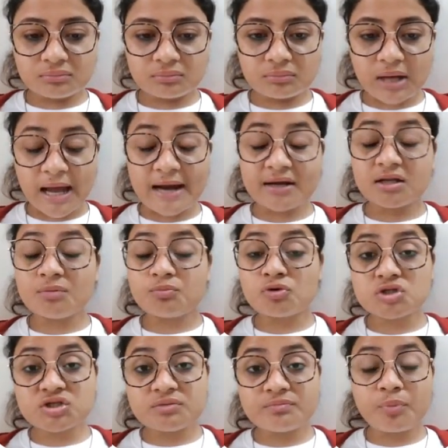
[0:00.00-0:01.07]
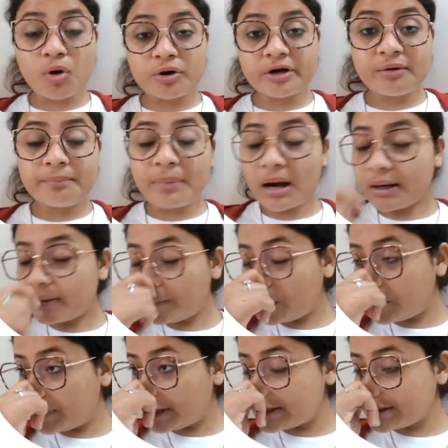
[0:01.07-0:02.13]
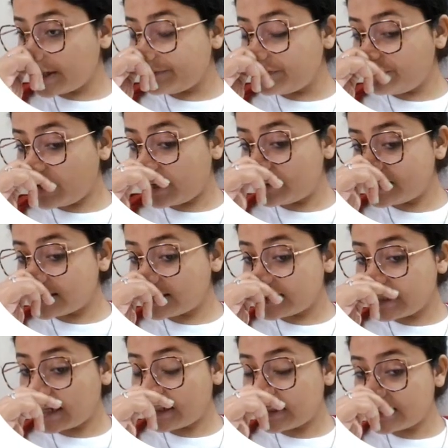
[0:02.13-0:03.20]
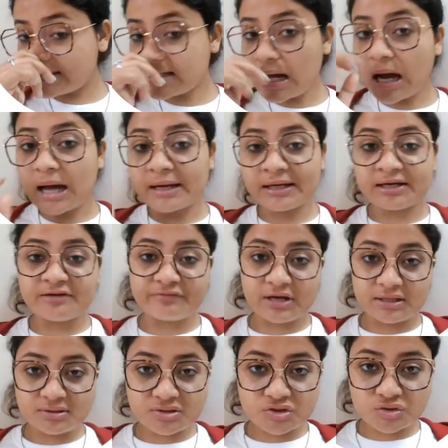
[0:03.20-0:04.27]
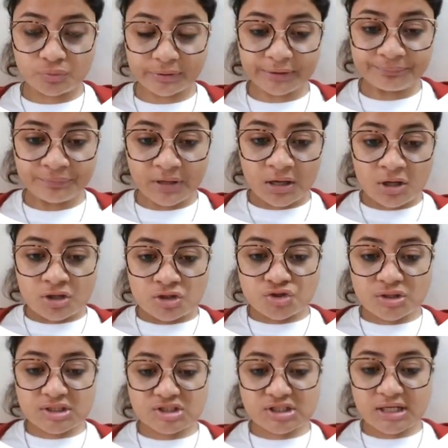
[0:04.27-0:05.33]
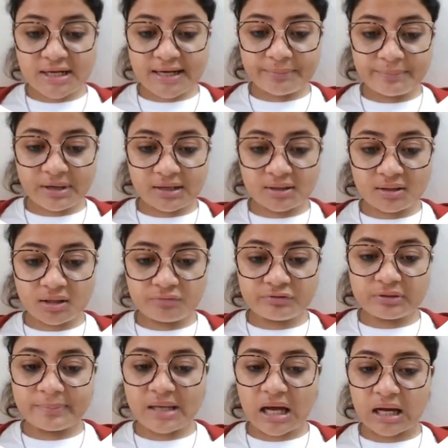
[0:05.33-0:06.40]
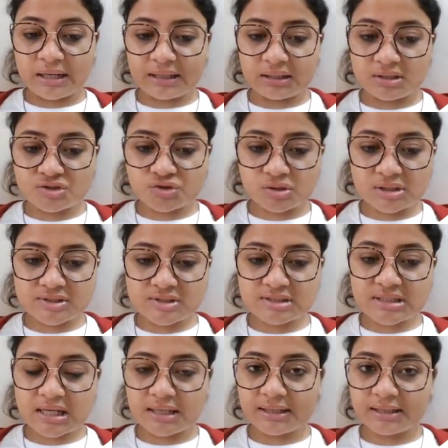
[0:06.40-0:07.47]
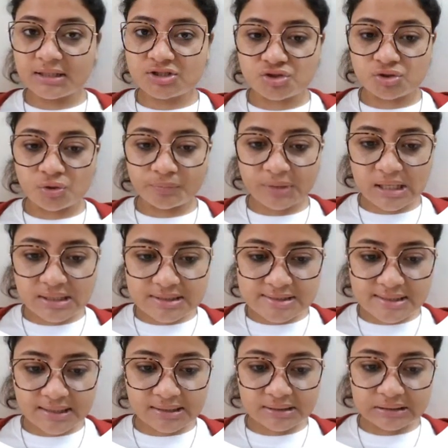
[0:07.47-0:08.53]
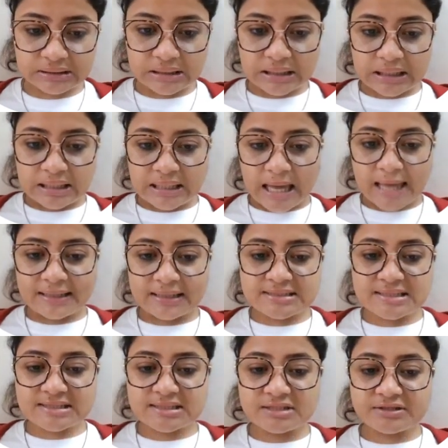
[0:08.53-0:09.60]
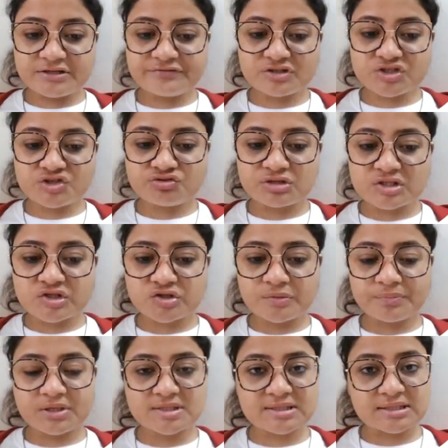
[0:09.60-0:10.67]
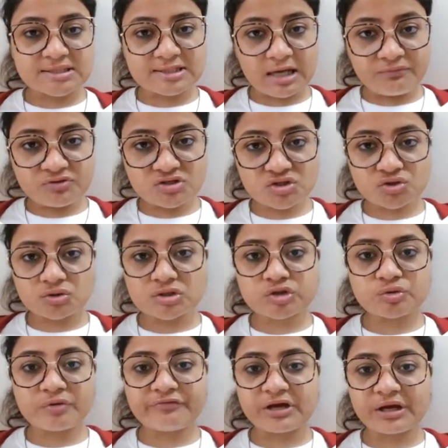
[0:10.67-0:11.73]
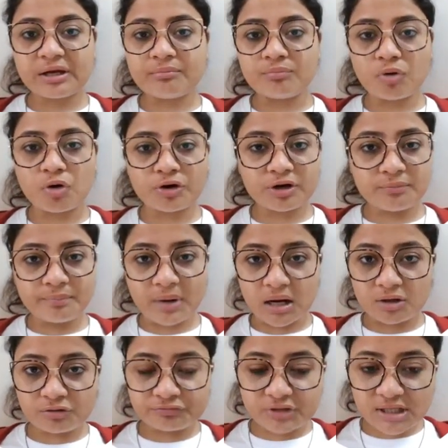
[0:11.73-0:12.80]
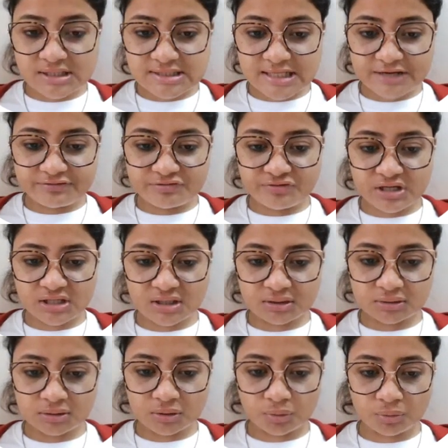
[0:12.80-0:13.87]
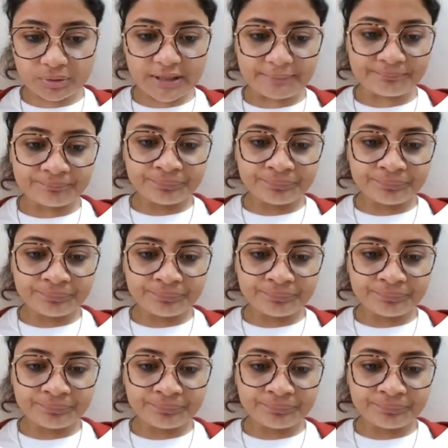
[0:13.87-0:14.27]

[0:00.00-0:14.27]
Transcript: and the most important part about HIV virus is that it is a RNA virus. Okay, so the genetic material will be RNA. So this is the RNA genome that is there, and this is the reverse transcriptase enzyme, which is also a very important part of the HIV variant. Okay,